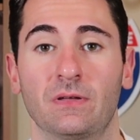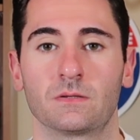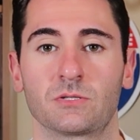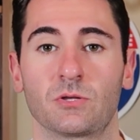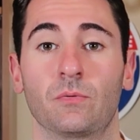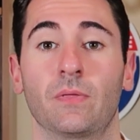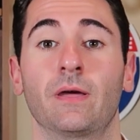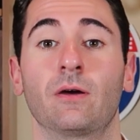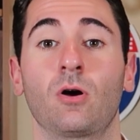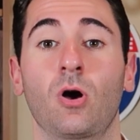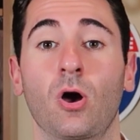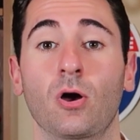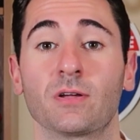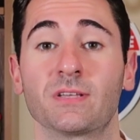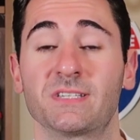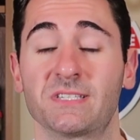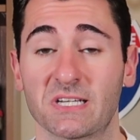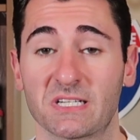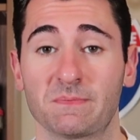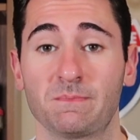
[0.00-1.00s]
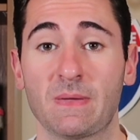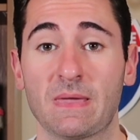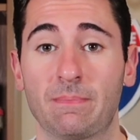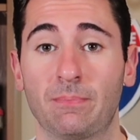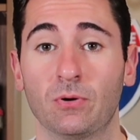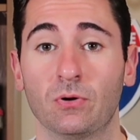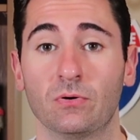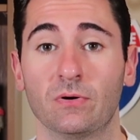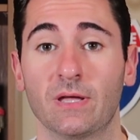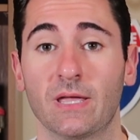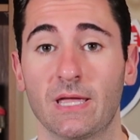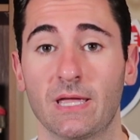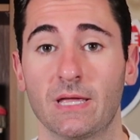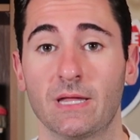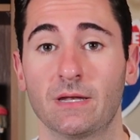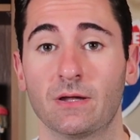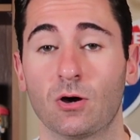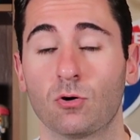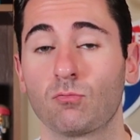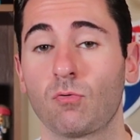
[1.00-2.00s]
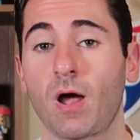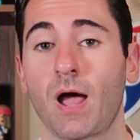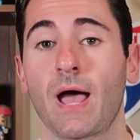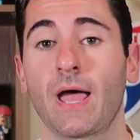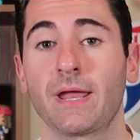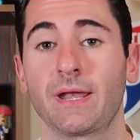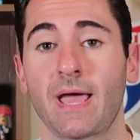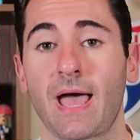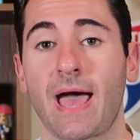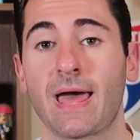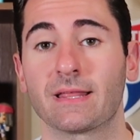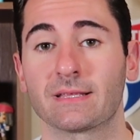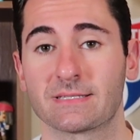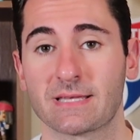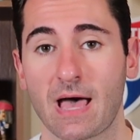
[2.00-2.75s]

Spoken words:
So there are 6 people in a ride at a